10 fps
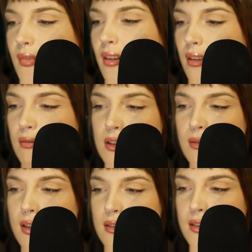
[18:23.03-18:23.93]
That was
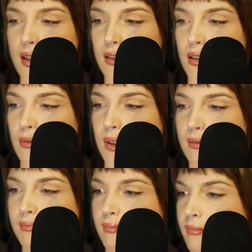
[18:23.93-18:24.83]
quite a sad little one.
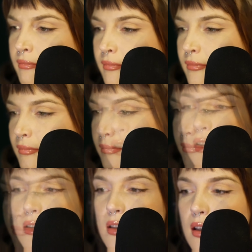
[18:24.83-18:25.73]

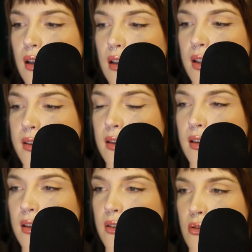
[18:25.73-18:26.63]
A
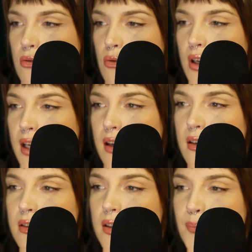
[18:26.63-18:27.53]
little story
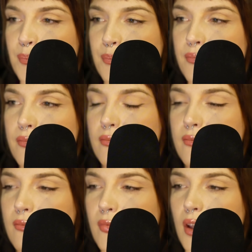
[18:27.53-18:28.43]
here
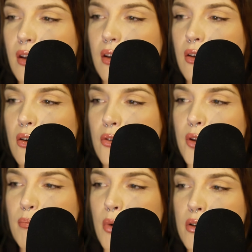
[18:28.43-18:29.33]
called
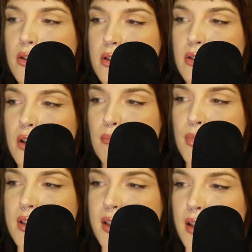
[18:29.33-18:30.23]
The Monster
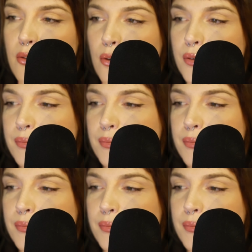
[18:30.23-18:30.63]
Mosquito.